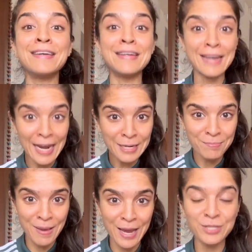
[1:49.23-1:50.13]

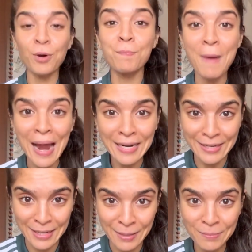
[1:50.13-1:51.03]
nightmares or bad
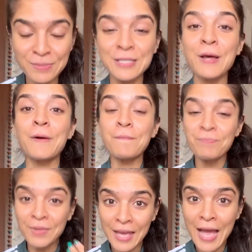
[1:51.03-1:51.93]
dreams,
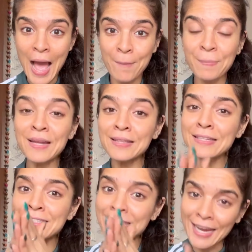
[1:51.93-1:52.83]
they happen in the
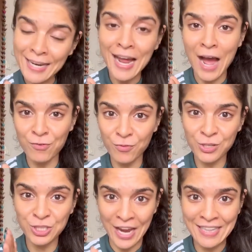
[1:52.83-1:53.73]
second half of the
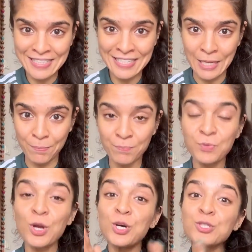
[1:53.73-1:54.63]
child's sleep.
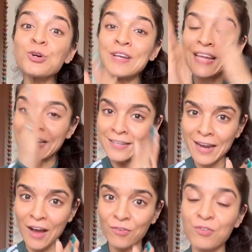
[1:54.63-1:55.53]
So later
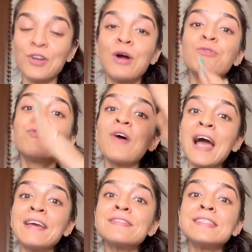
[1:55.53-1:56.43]
half, around
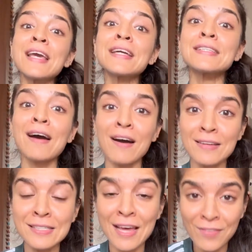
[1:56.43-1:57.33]
5, 6 hours,
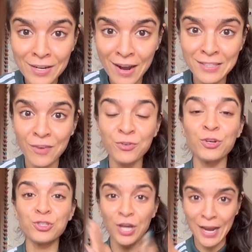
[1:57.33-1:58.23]
7 hours after
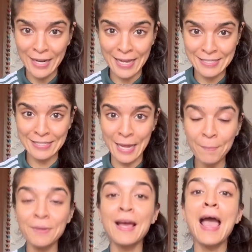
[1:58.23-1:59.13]
your child has
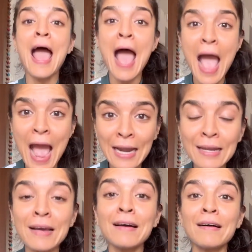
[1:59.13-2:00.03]
slept, and
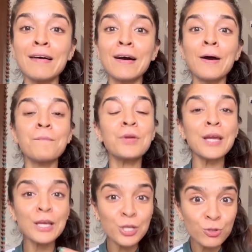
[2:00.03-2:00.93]

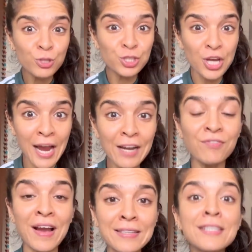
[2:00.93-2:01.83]
the child
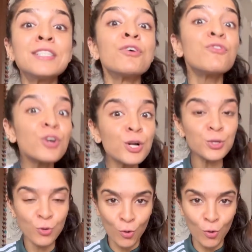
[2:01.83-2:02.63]
finds it difficult to go